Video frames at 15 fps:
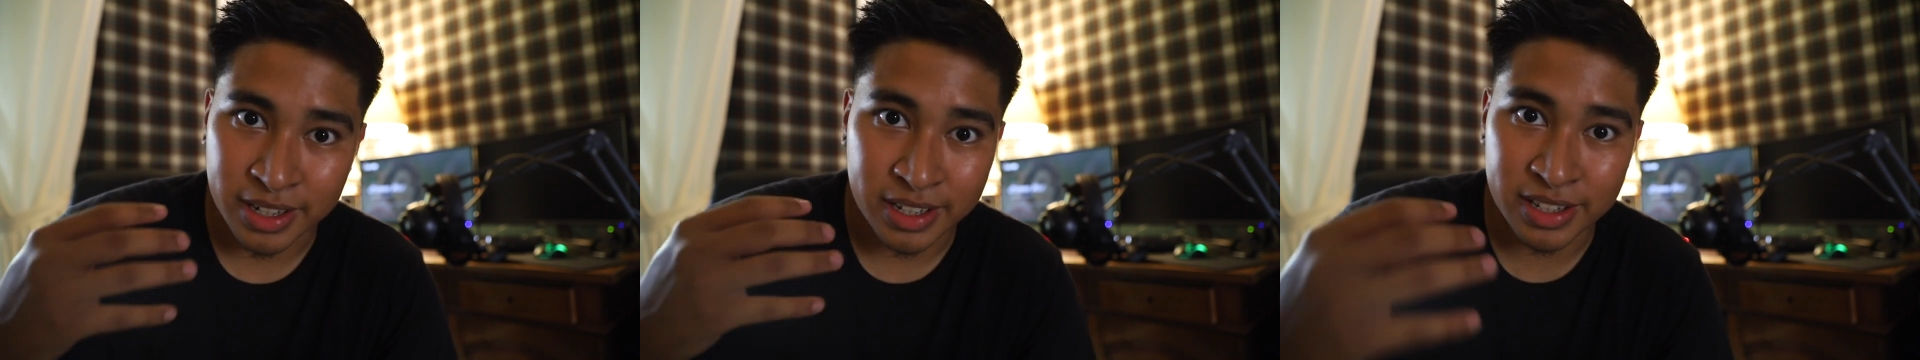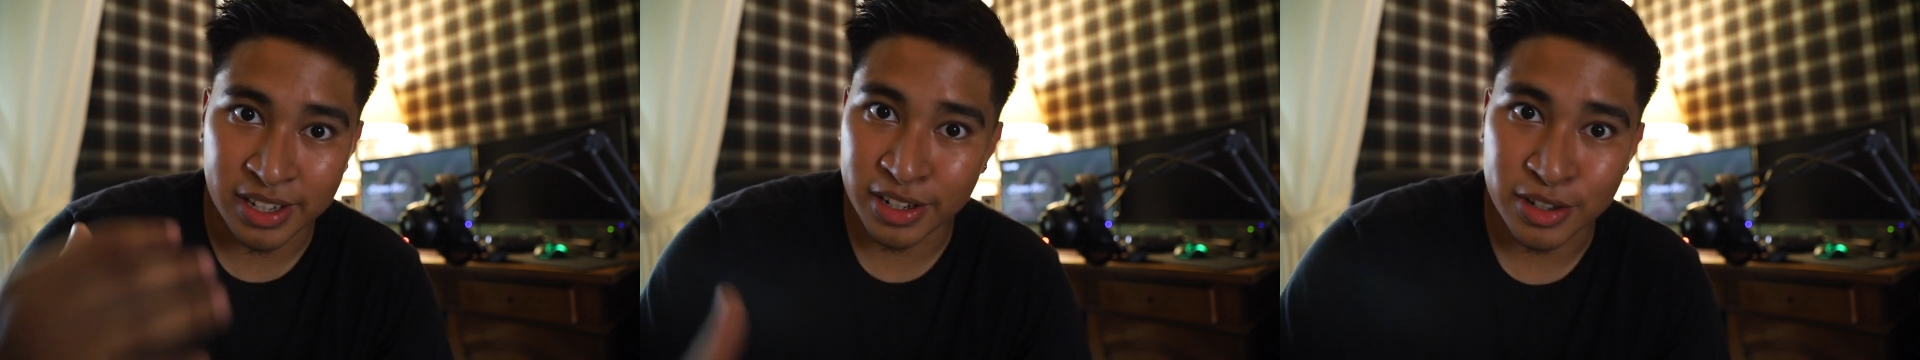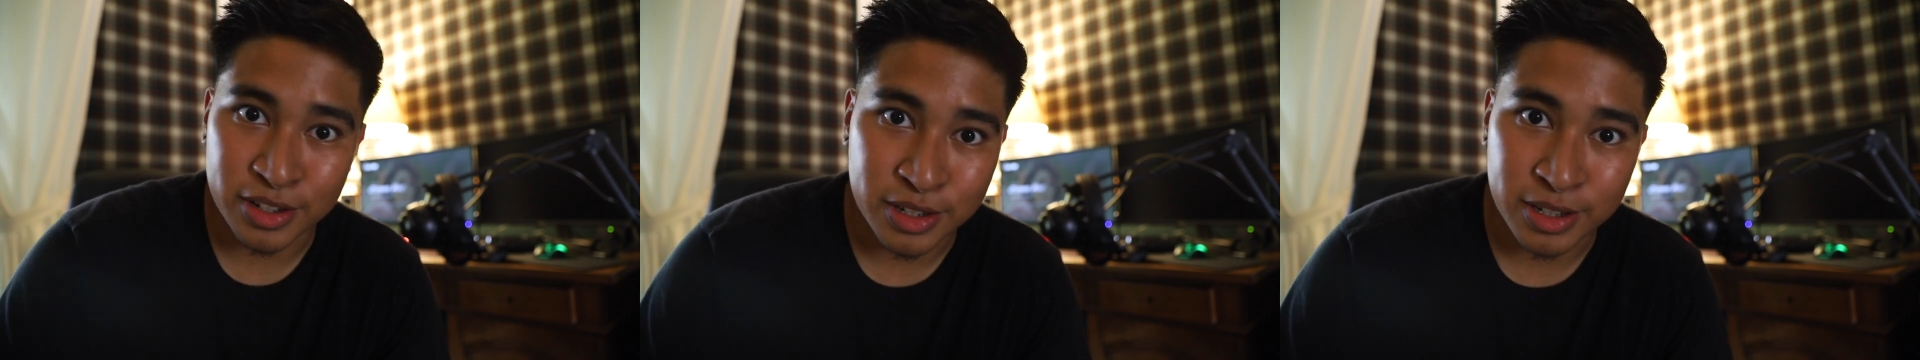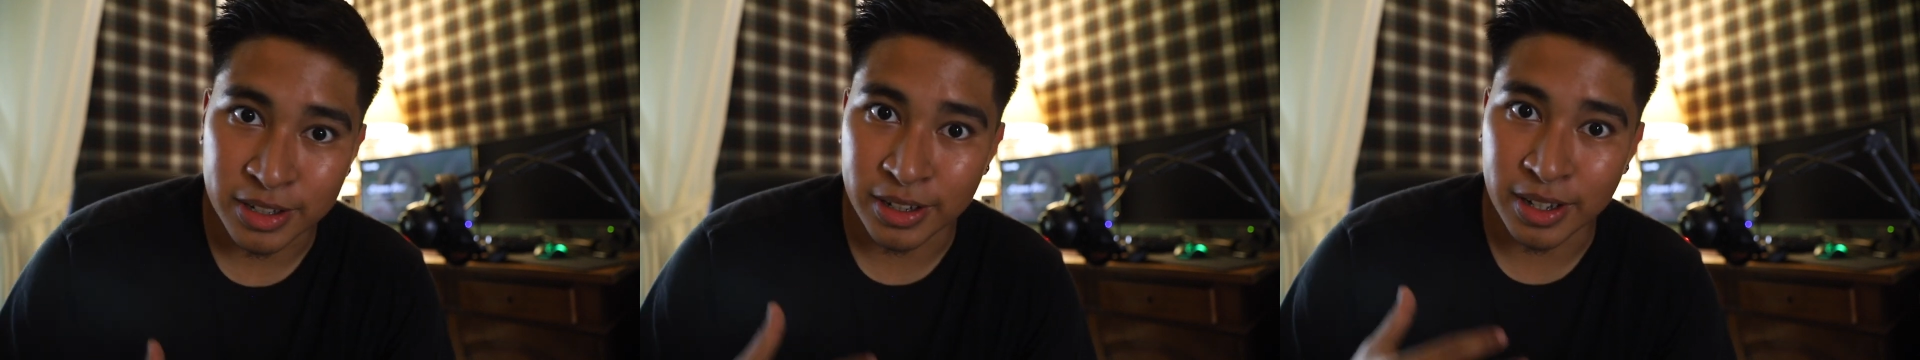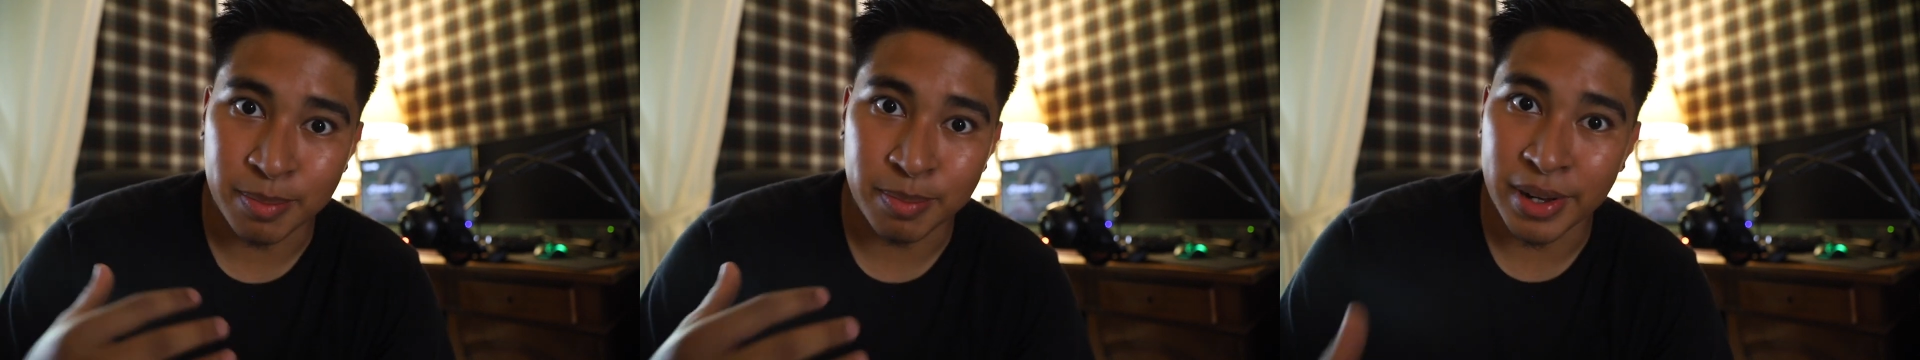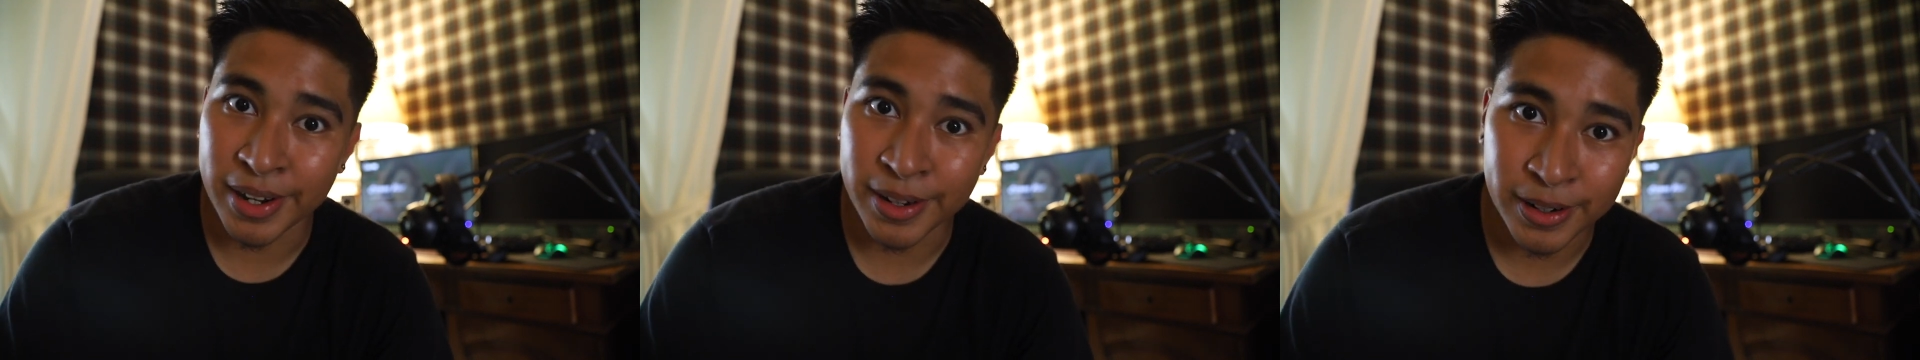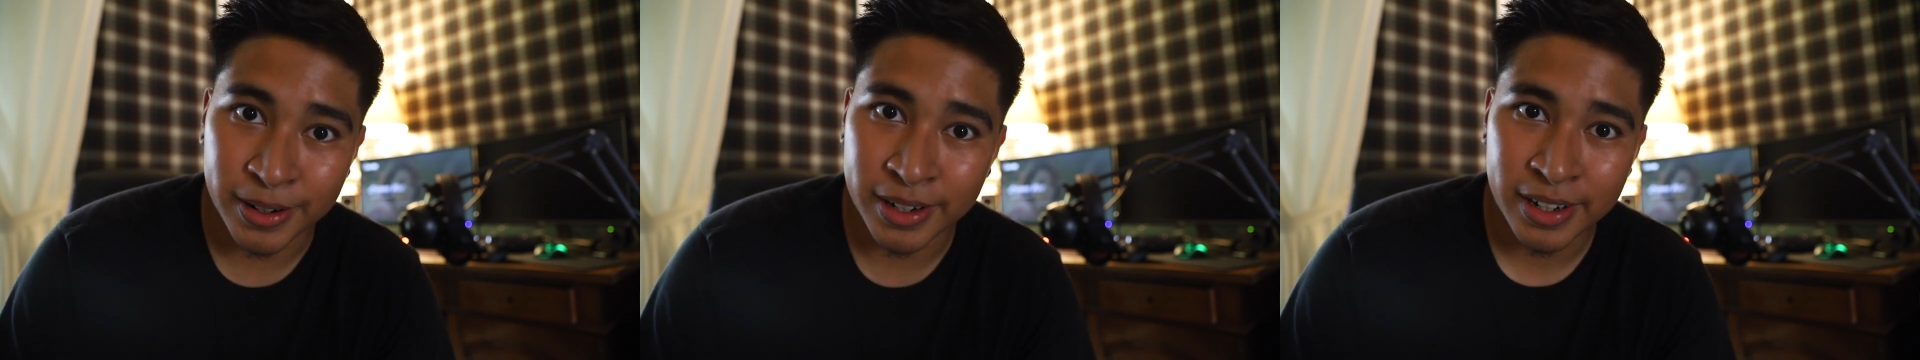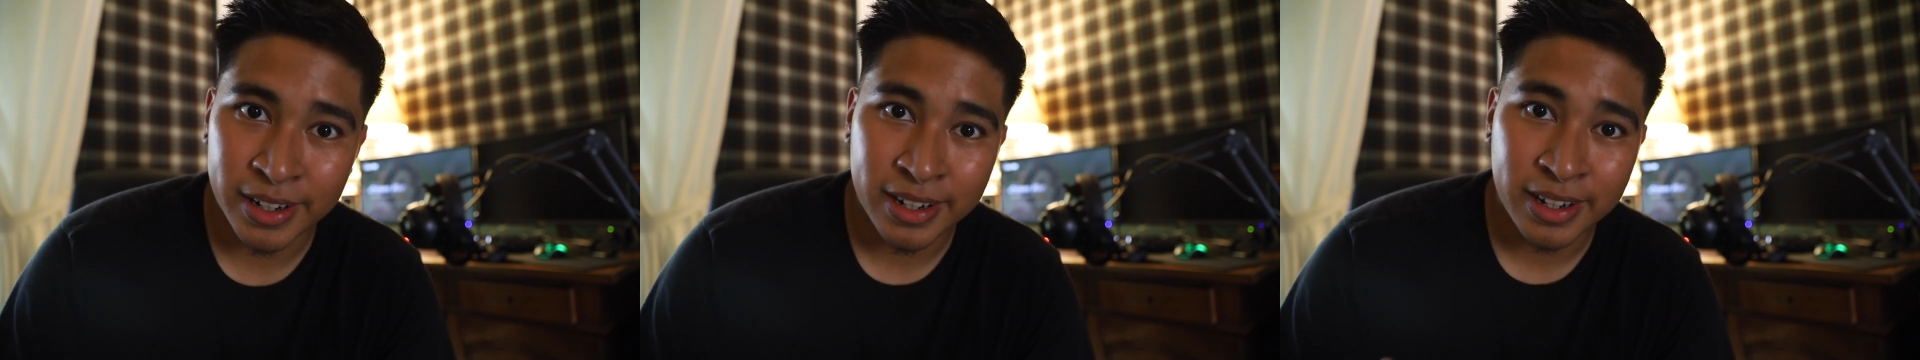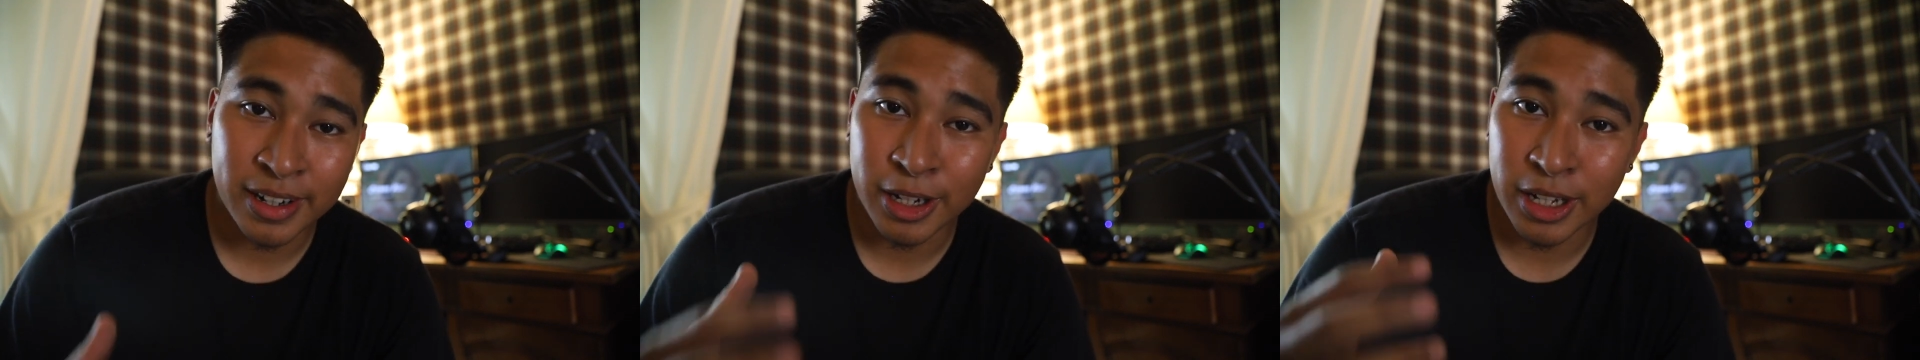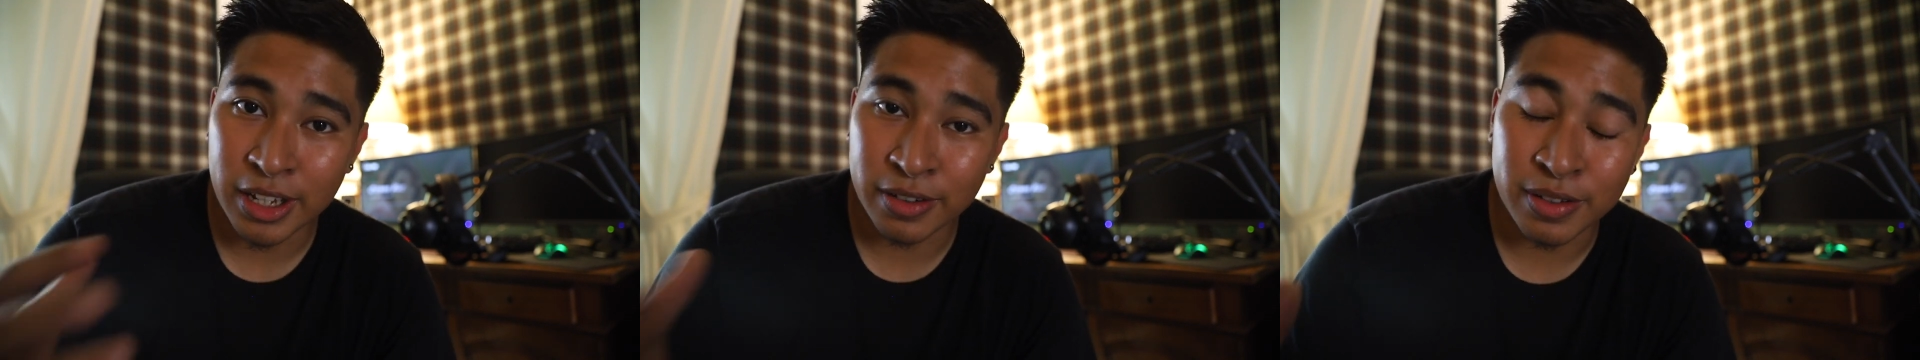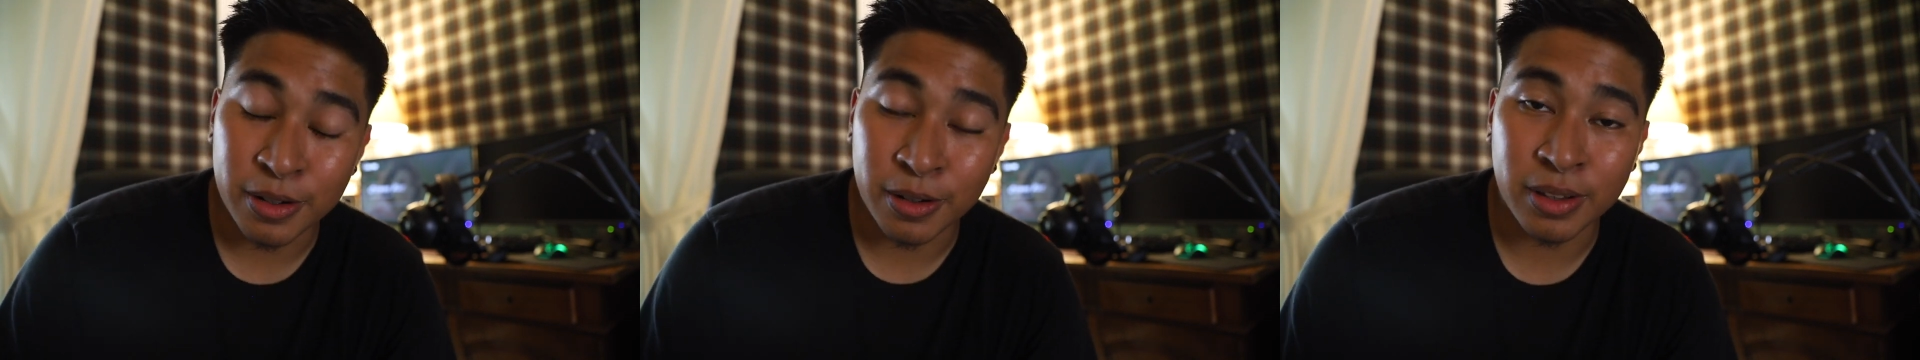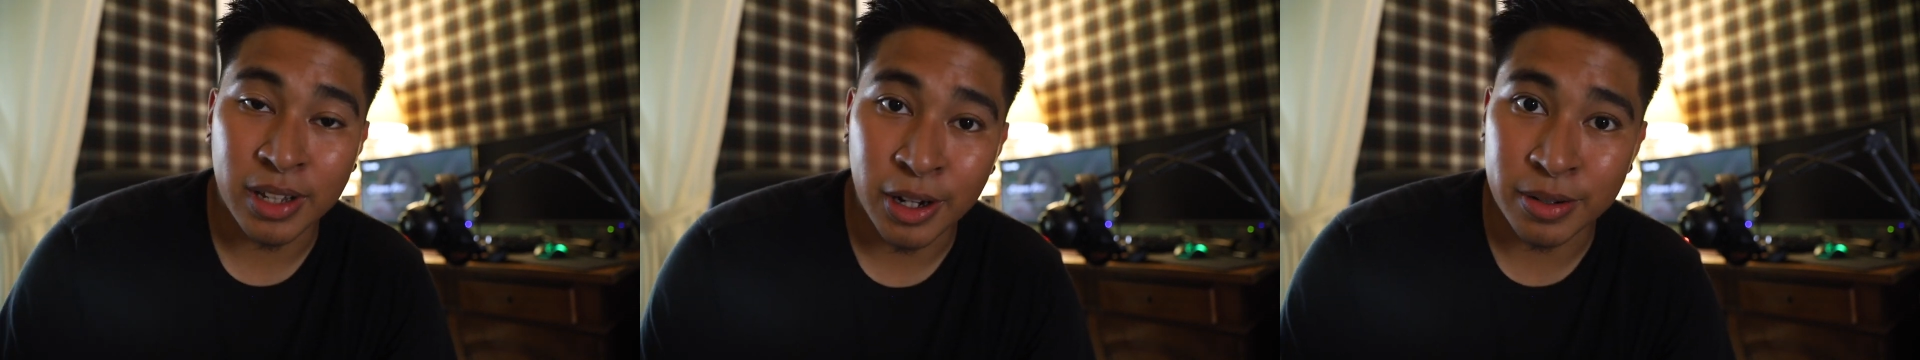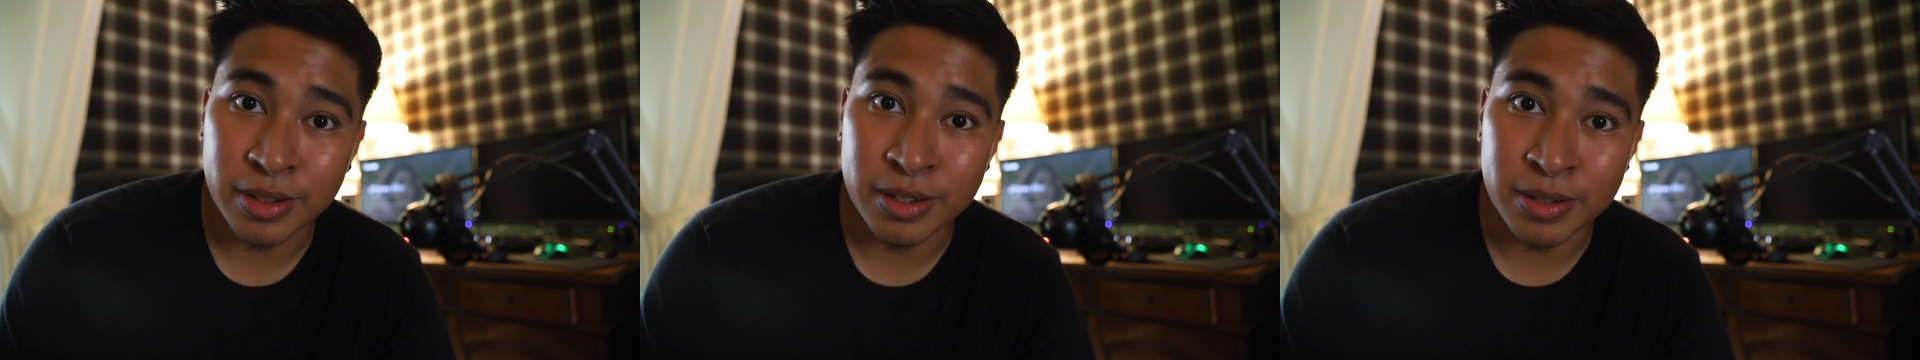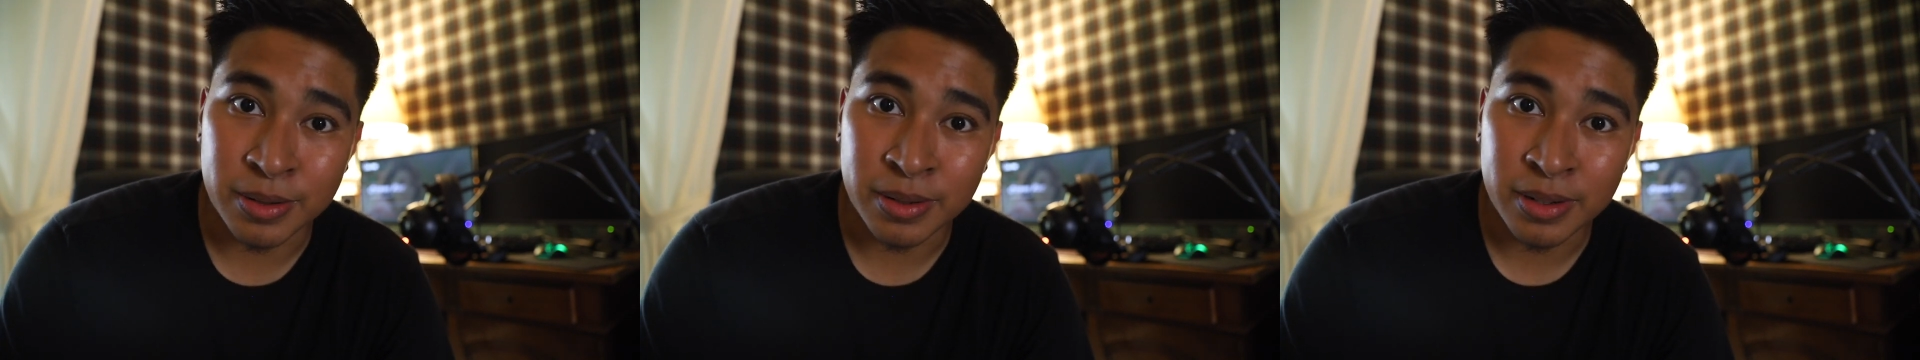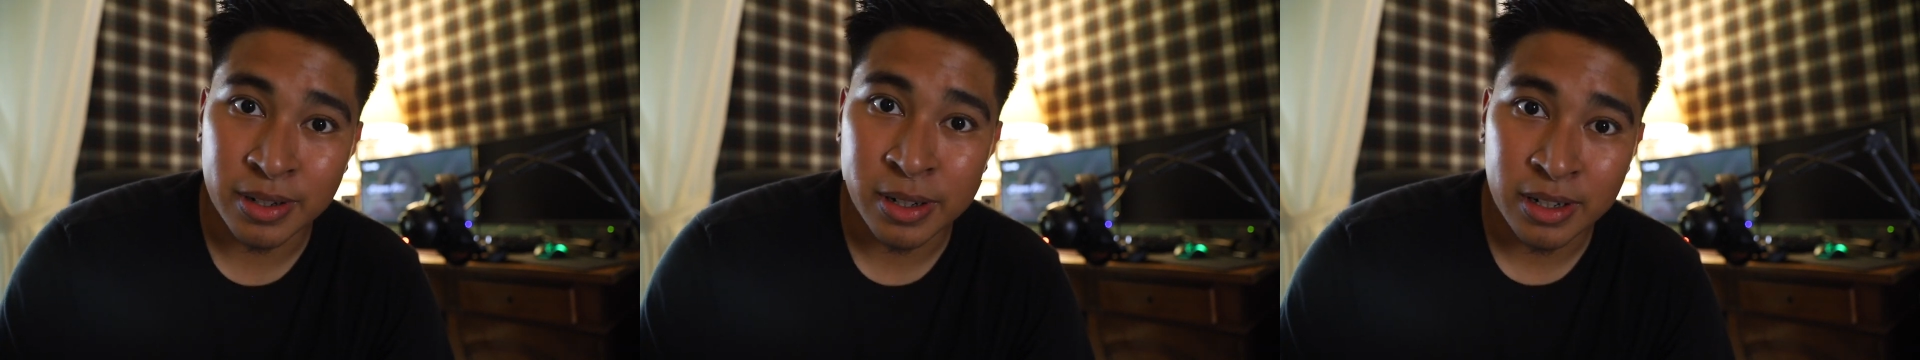continues to get better if you allow it to.